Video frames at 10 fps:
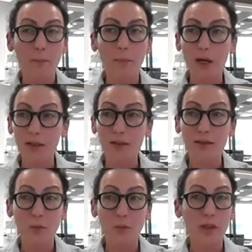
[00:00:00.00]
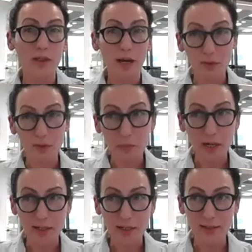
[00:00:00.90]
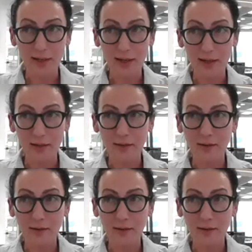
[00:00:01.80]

but without the price tag